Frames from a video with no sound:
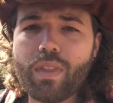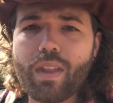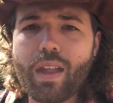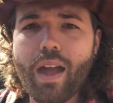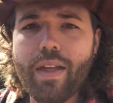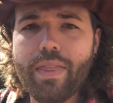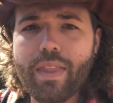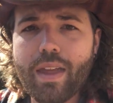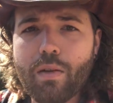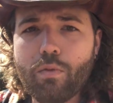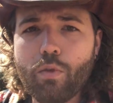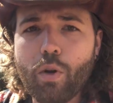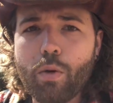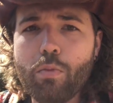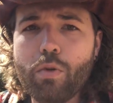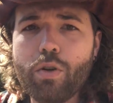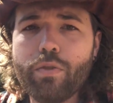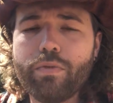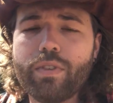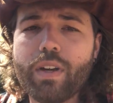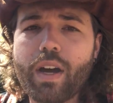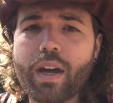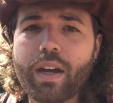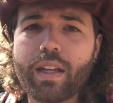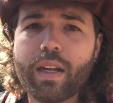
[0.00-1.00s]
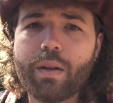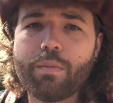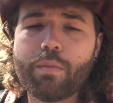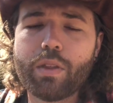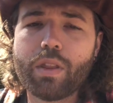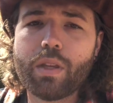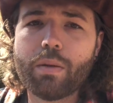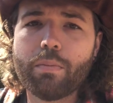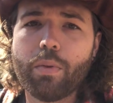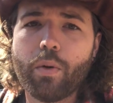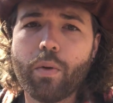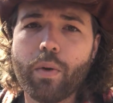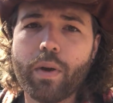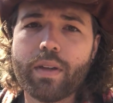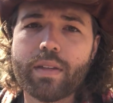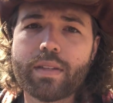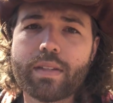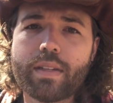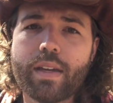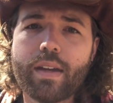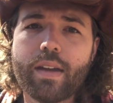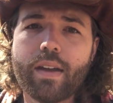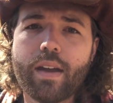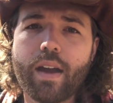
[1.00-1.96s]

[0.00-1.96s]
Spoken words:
And then we'll move Nugget in with the boys.